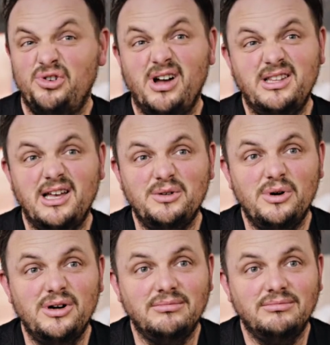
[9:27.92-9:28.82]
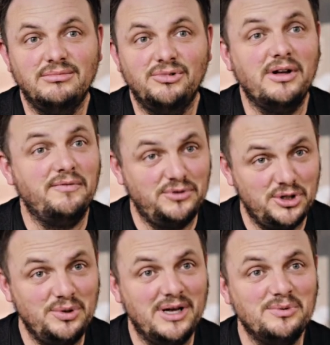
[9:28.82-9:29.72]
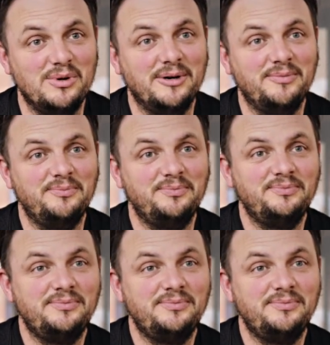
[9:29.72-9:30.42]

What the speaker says: Great day's work, great 2 days' work.